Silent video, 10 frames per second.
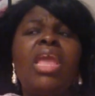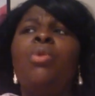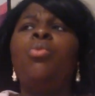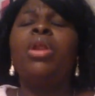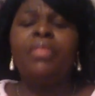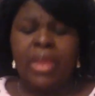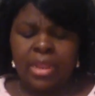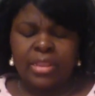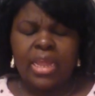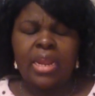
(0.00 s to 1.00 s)
And one of
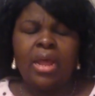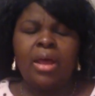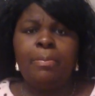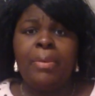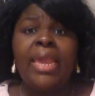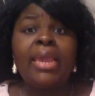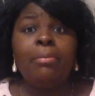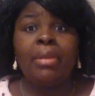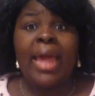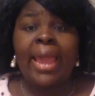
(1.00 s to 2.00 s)
that that uh, pink
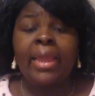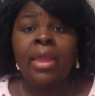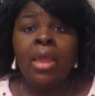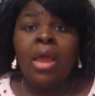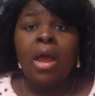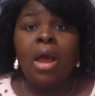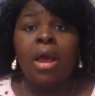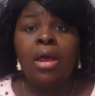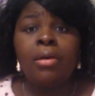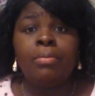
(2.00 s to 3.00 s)
and black
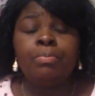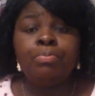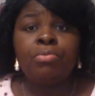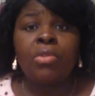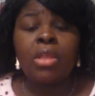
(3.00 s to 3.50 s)
um,